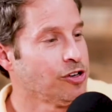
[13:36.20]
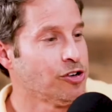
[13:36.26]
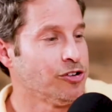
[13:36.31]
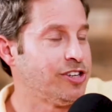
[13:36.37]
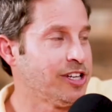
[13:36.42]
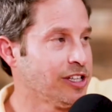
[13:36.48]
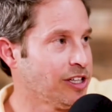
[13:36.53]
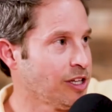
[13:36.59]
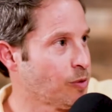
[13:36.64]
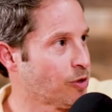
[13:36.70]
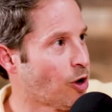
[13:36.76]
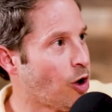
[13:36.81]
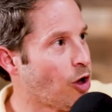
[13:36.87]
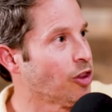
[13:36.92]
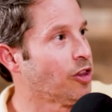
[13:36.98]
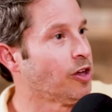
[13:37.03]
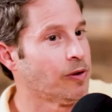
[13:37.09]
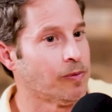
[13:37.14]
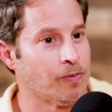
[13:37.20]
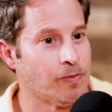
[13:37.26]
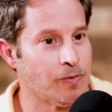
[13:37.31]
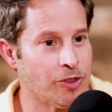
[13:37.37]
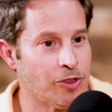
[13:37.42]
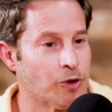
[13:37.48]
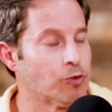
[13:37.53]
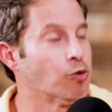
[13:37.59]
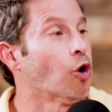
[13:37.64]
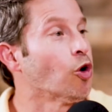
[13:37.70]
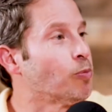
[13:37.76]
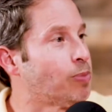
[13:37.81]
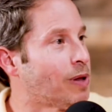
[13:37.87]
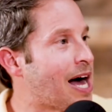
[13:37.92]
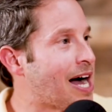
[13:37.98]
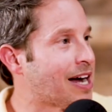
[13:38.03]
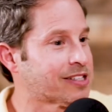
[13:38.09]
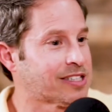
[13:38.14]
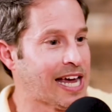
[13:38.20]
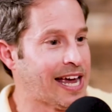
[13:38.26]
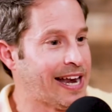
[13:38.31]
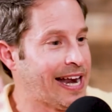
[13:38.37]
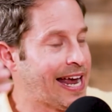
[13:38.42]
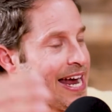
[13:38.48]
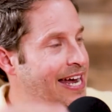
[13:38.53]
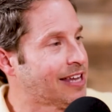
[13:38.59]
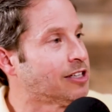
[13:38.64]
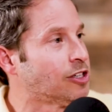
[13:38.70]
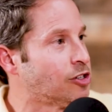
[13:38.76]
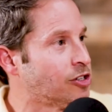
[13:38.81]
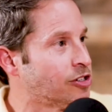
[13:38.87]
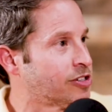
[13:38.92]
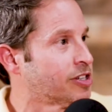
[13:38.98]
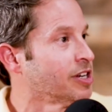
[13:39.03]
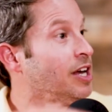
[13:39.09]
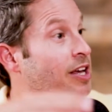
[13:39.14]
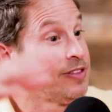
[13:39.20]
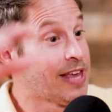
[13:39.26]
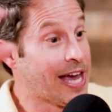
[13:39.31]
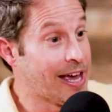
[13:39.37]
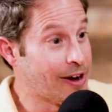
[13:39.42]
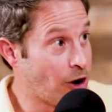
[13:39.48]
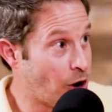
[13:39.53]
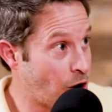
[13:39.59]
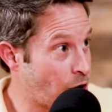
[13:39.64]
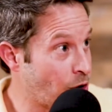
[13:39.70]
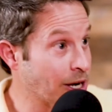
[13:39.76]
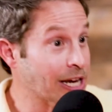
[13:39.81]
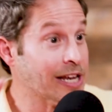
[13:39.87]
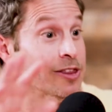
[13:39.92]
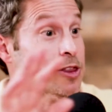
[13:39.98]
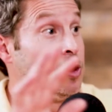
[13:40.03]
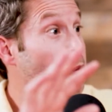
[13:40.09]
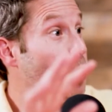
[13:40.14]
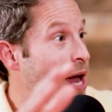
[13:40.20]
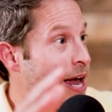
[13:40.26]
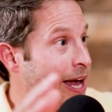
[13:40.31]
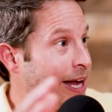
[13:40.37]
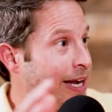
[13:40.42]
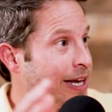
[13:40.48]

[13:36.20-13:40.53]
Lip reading: You're dealing with all the roadblocks and handlers that are in the way.